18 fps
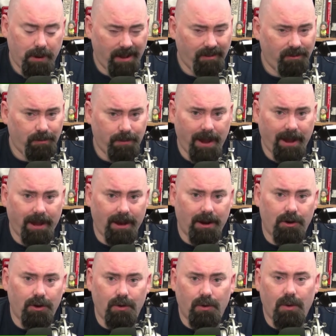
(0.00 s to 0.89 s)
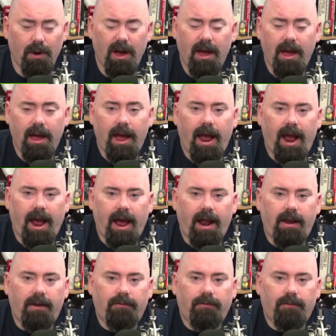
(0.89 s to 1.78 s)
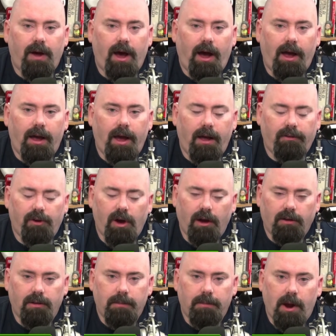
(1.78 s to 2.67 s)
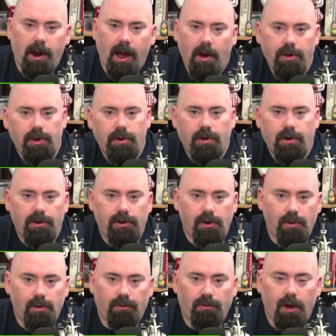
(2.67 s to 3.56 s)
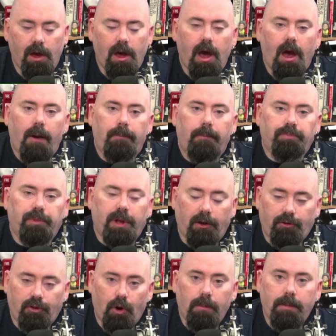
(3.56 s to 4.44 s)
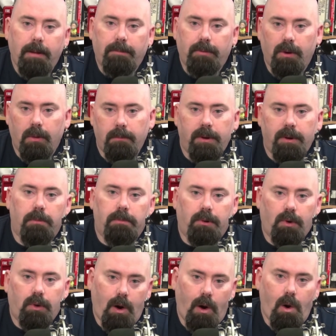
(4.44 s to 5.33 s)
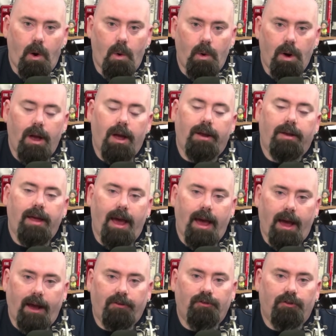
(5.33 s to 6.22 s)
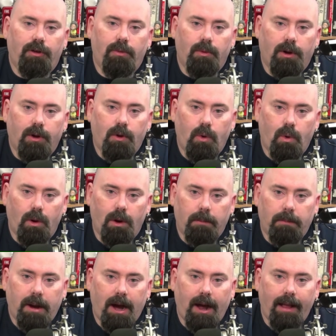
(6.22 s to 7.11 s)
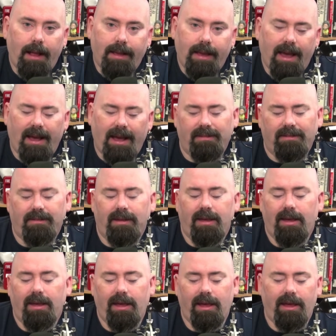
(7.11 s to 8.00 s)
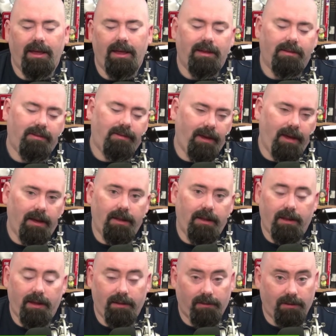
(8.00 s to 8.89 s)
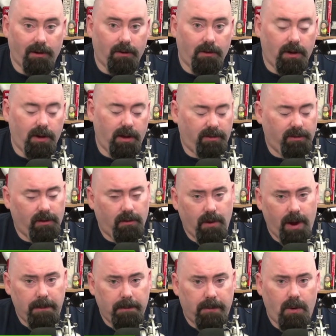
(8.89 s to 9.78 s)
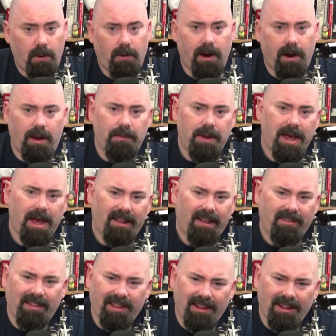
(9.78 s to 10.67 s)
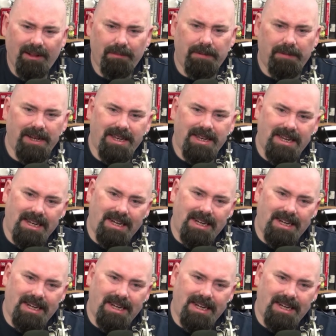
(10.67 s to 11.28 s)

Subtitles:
spanking new, and I talked about how you could use Adobe Premiere Pro to actually record a podcast. It's a great program. It's a little bit